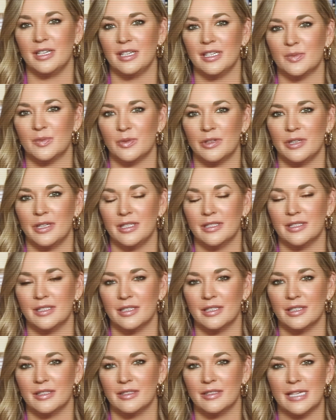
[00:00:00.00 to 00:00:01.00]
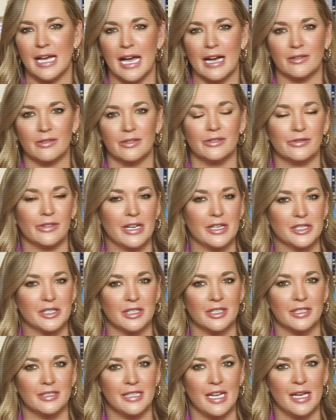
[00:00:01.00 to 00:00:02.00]
is willing to tackle inflation
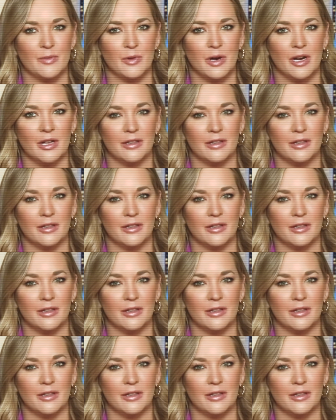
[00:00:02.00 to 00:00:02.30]
on day one,